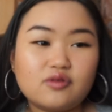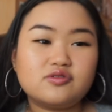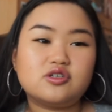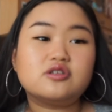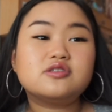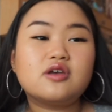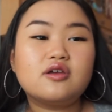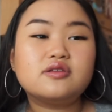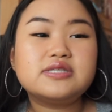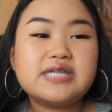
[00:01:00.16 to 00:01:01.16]
of June,
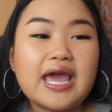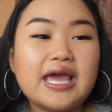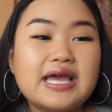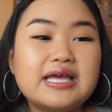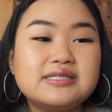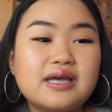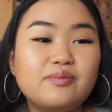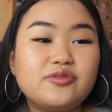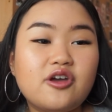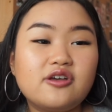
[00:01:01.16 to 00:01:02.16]
so today is
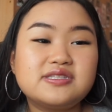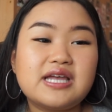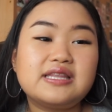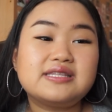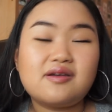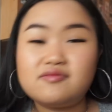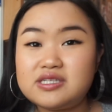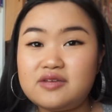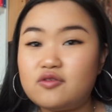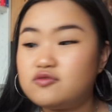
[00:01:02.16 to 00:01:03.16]
Thursday the
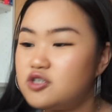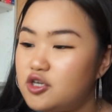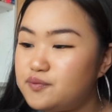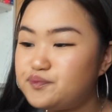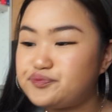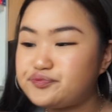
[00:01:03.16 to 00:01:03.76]
17th of June.